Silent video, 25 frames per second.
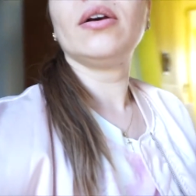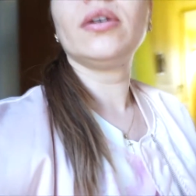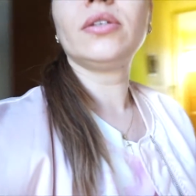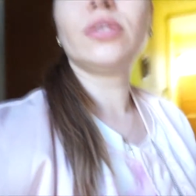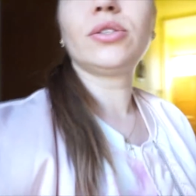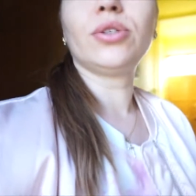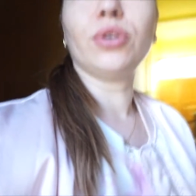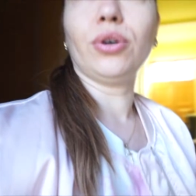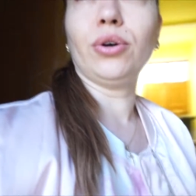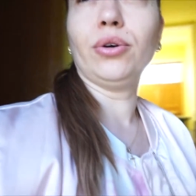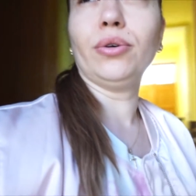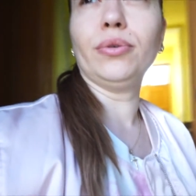
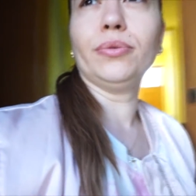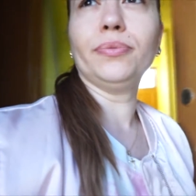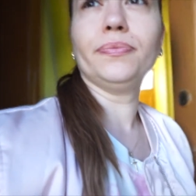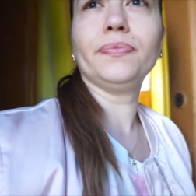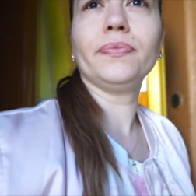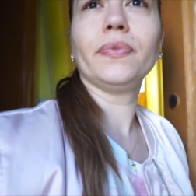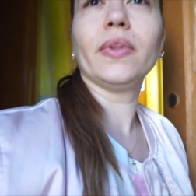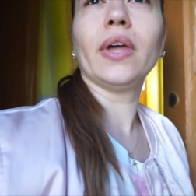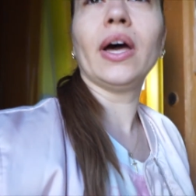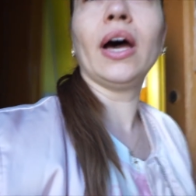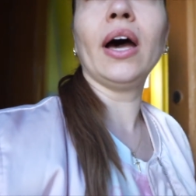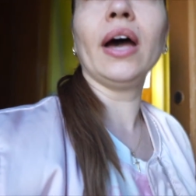So
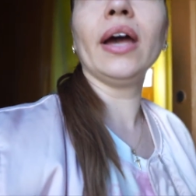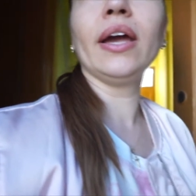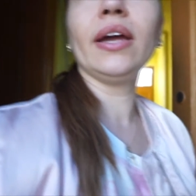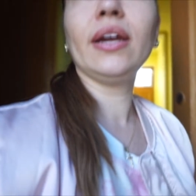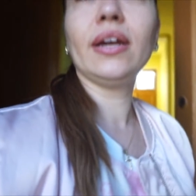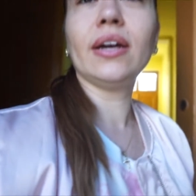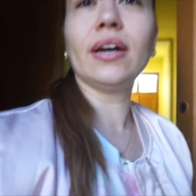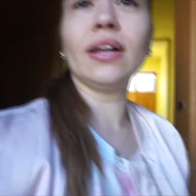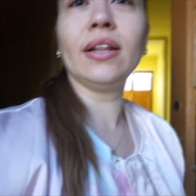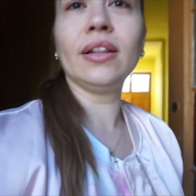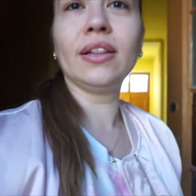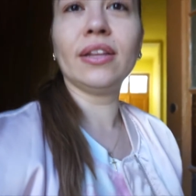
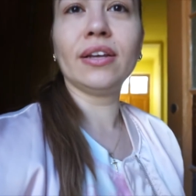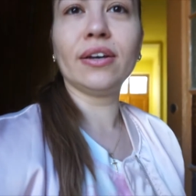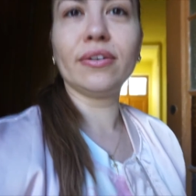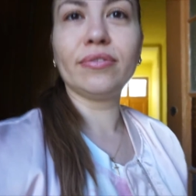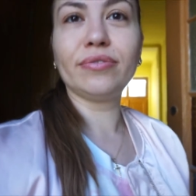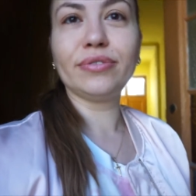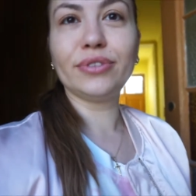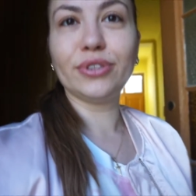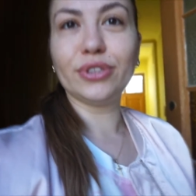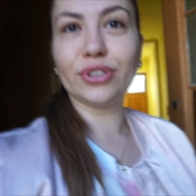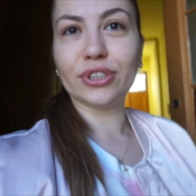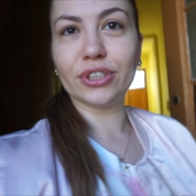I
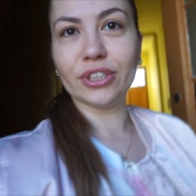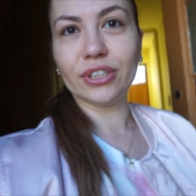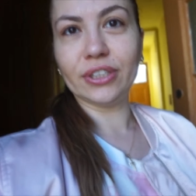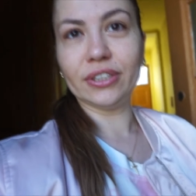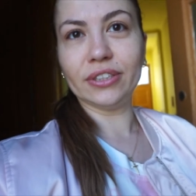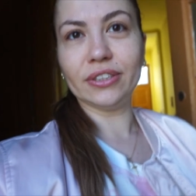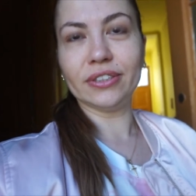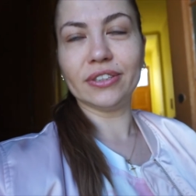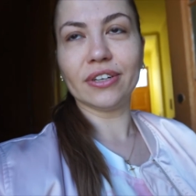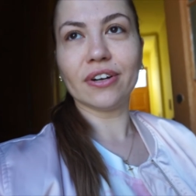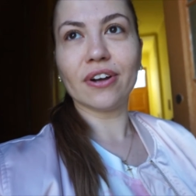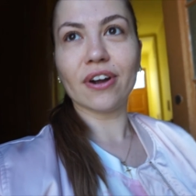love to
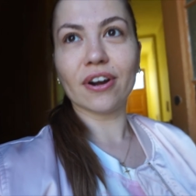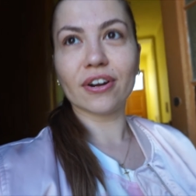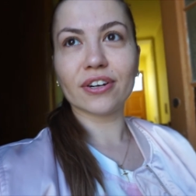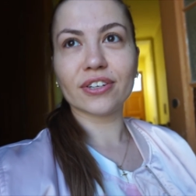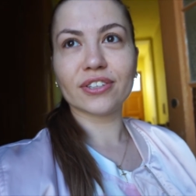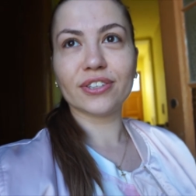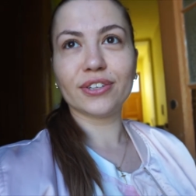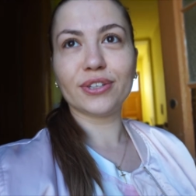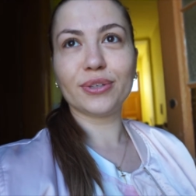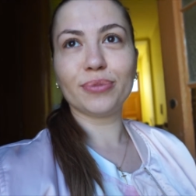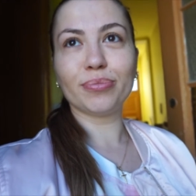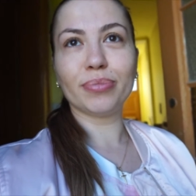sit in the
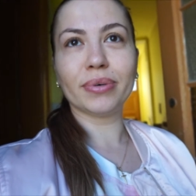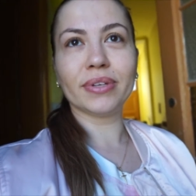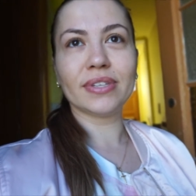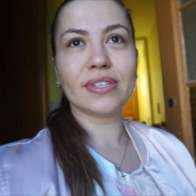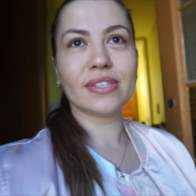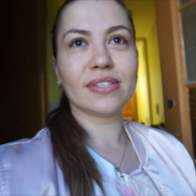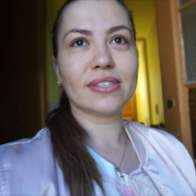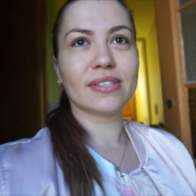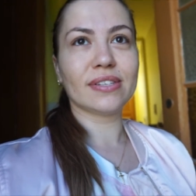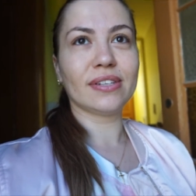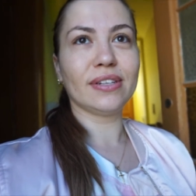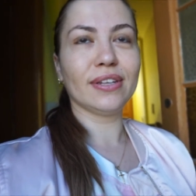garden,
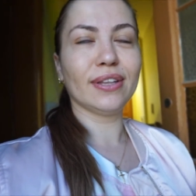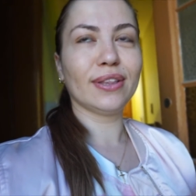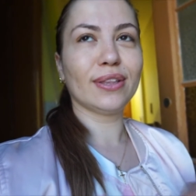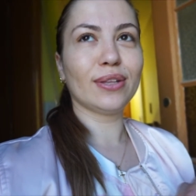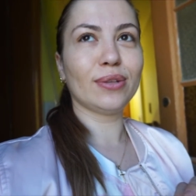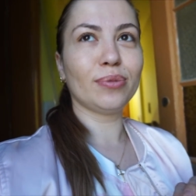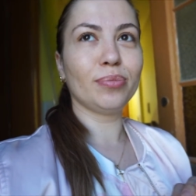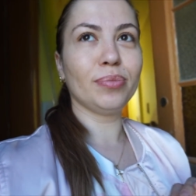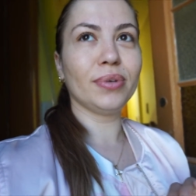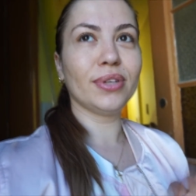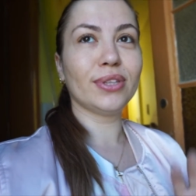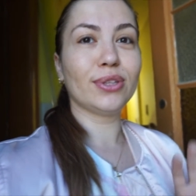but it's a
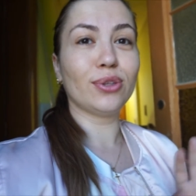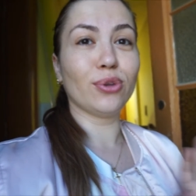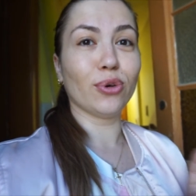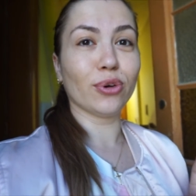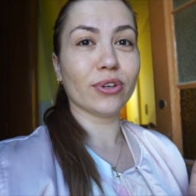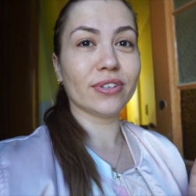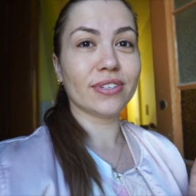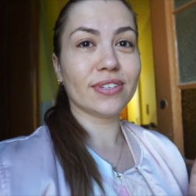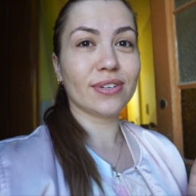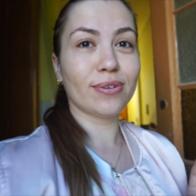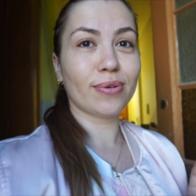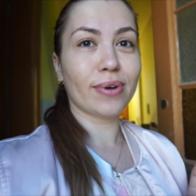little bit
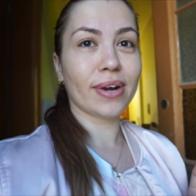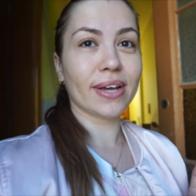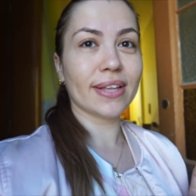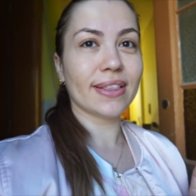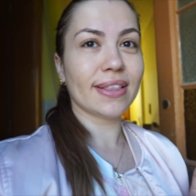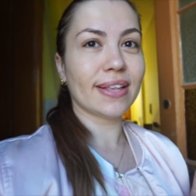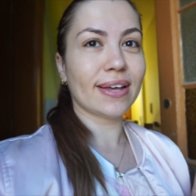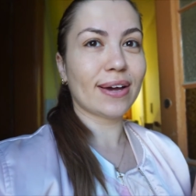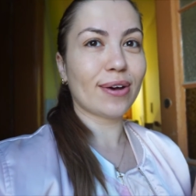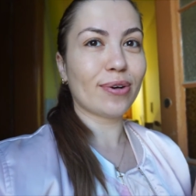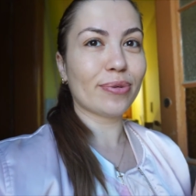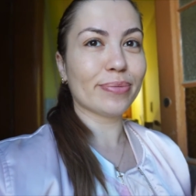noisy
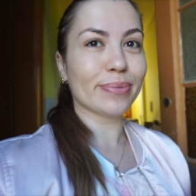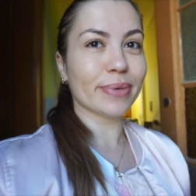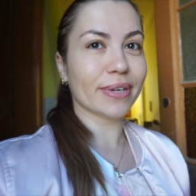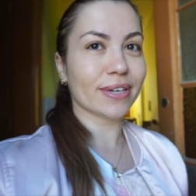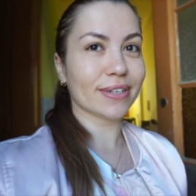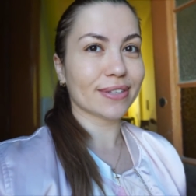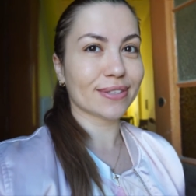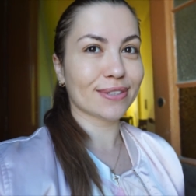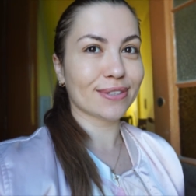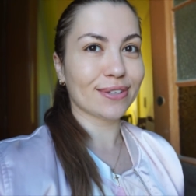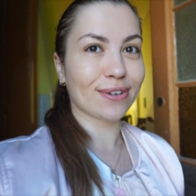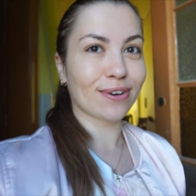right now
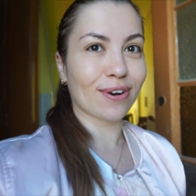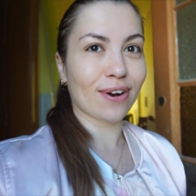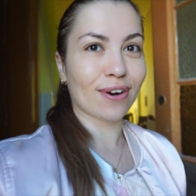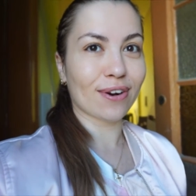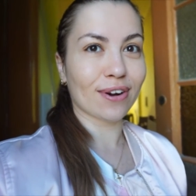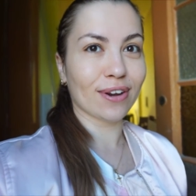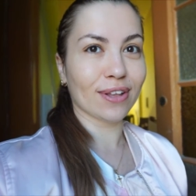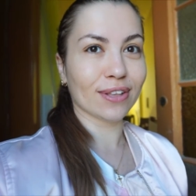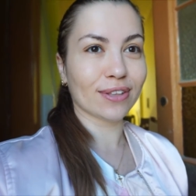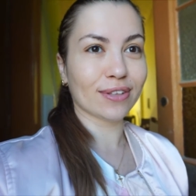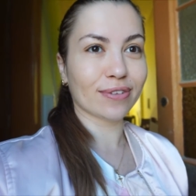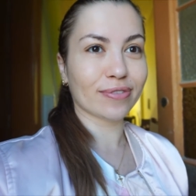because there are
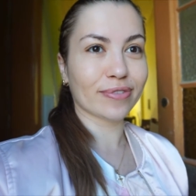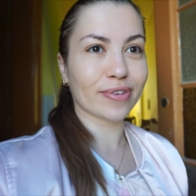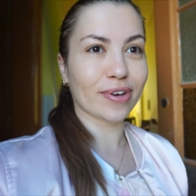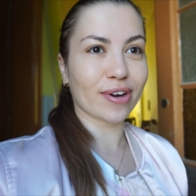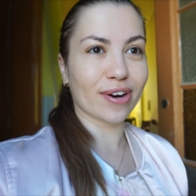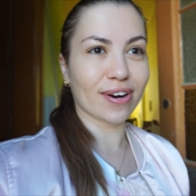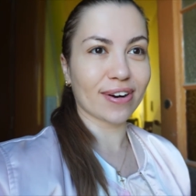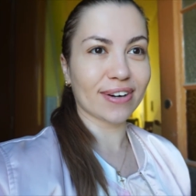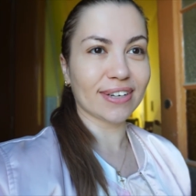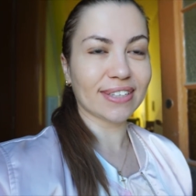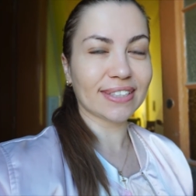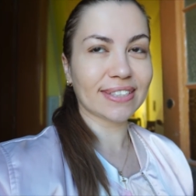a lot of
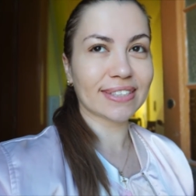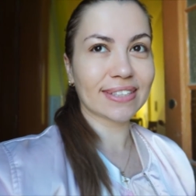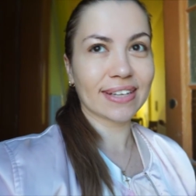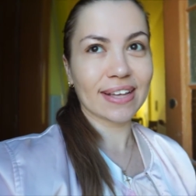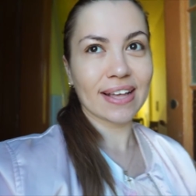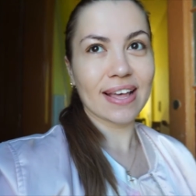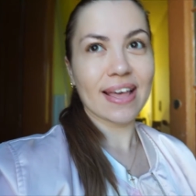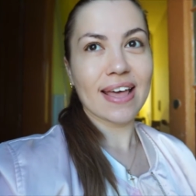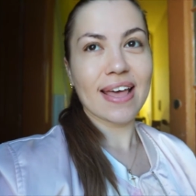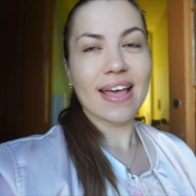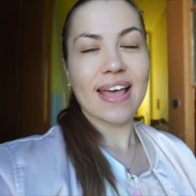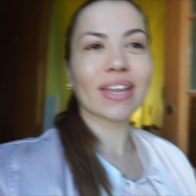cars.
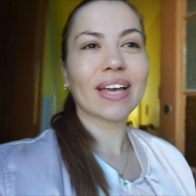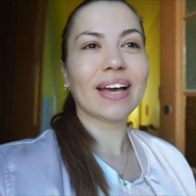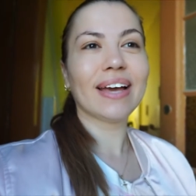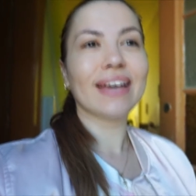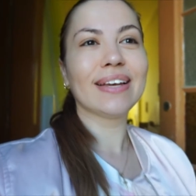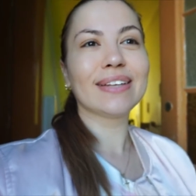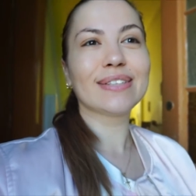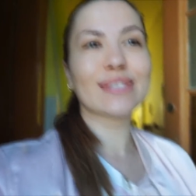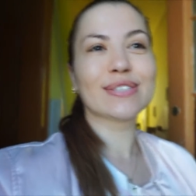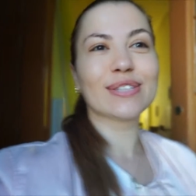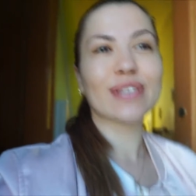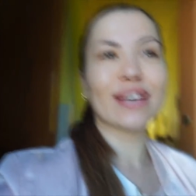
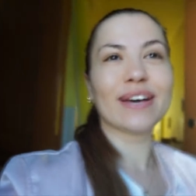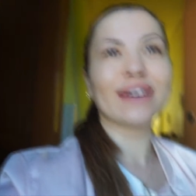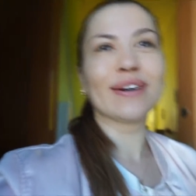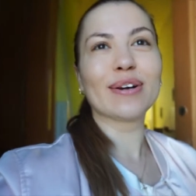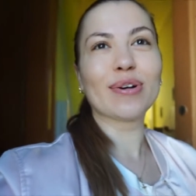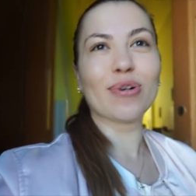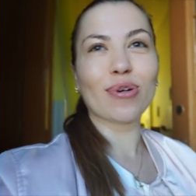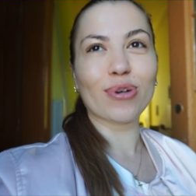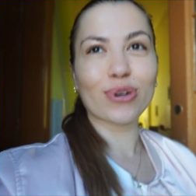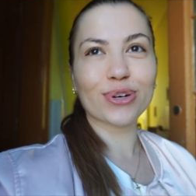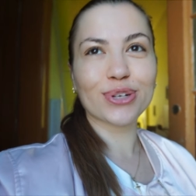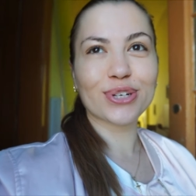It's a
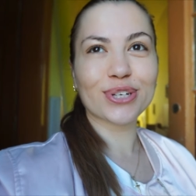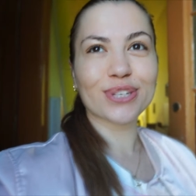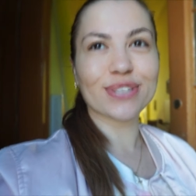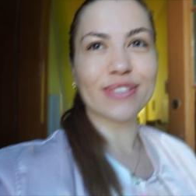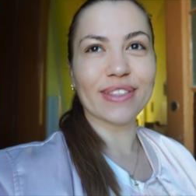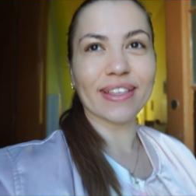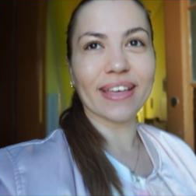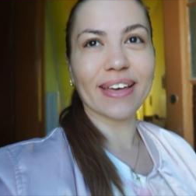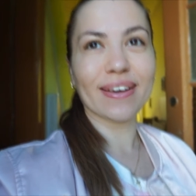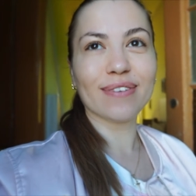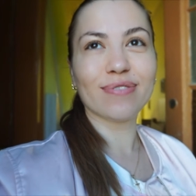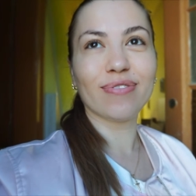gorgeous
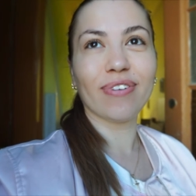day.